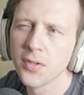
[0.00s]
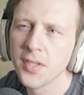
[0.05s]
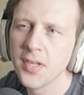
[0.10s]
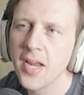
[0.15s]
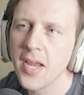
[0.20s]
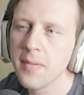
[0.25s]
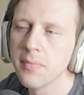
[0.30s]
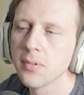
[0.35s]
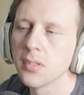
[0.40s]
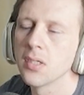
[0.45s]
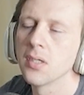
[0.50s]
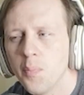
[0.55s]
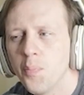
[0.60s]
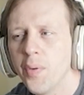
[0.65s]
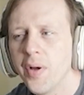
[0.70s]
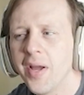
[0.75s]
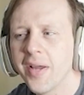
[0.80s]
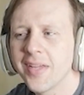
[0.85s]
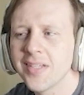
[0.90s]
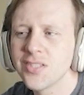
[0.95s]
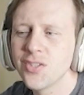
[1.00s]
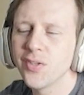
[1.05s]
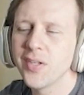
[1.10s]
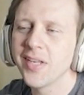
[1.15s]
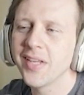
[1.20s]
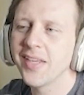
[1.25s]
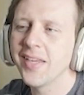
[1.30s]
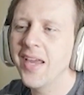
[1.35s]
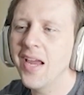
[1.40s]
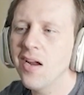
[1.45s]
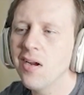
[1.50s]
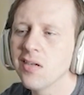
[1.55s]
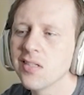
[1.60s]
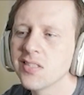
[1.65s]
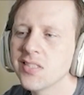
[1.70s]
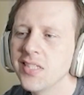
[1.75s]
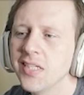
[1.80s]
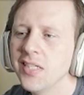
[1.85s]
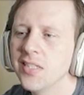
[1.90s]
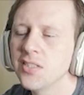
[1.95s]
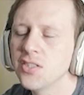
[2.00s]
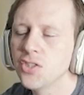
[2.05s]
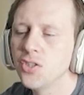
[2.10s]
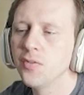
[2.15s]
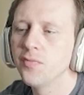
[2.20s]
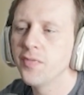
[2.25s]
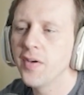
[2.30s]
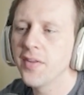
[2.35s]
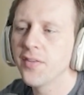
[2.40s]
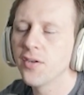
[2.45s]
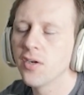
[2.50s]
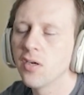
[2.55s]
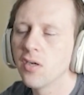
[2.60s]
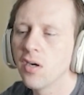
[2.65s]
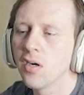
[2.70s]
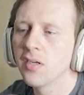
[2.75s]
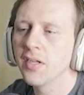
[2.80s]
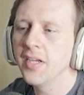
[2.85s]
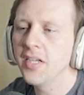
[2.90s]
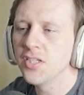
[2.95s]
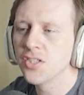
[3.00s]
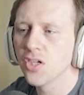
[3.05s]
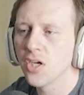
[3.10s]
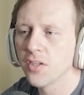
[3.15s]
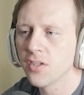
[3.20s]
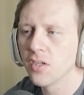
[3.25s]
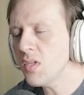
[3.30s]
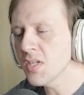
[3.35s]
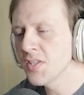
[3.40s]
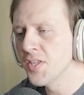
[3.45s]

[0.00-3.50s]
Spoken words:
enabler, but I guess you get a guaranteed 2 feather on each other.